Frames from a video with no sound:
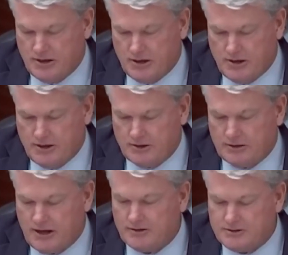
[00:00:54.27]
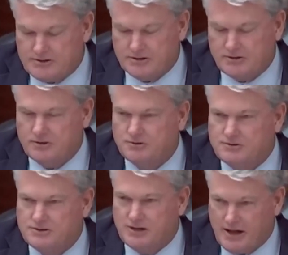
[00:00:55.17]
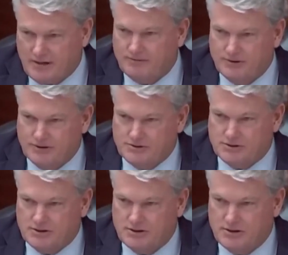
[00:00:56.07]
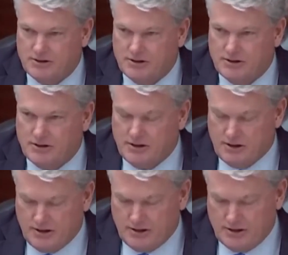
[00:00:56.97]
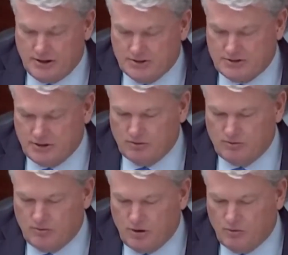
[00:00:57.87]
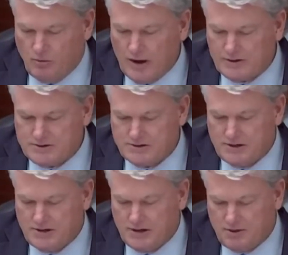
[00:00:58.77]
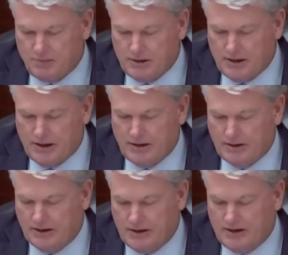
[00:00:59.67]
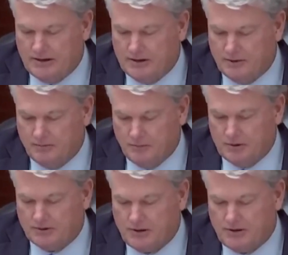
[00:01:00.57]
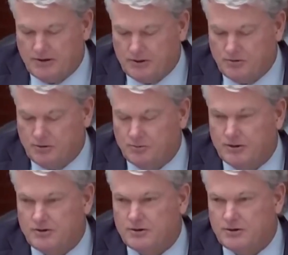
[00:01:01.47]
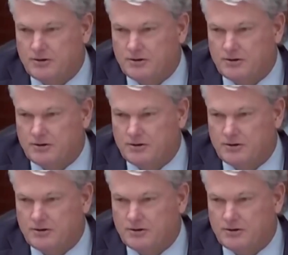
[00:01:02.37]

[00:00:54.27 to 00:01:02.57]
and a lot of this includes night vision. And so why does the EPA need military equipment?